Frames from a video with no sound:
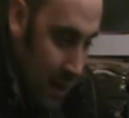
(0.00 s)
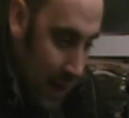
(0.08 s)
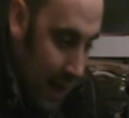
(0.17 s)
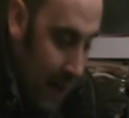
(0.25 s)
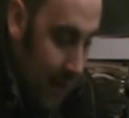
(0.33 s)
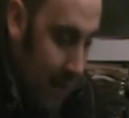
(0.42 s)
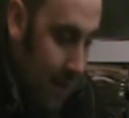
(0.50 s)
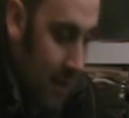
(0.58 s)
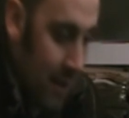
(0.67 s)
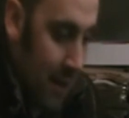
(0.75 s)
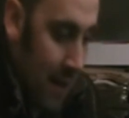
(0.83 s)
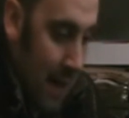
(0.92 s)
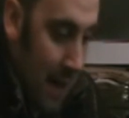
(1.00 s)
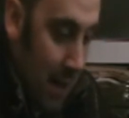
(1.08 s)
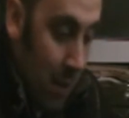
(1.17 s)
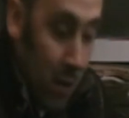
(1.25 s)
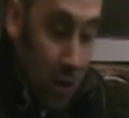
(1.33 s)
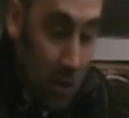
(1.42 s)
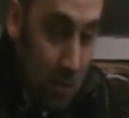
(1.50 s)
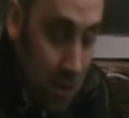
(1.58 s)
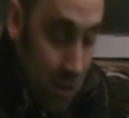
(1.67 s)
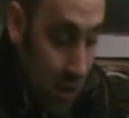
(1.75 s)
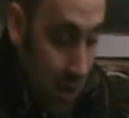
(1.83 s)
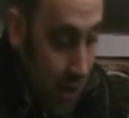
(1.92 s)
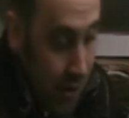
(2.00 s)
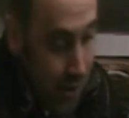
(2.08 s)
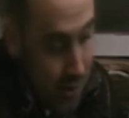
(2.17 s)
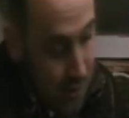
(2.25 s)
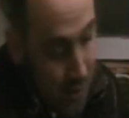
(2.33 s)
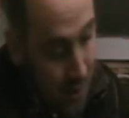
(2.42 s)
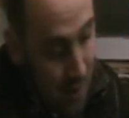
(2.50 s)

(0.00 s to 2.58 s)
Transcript: height when it comes to sound is,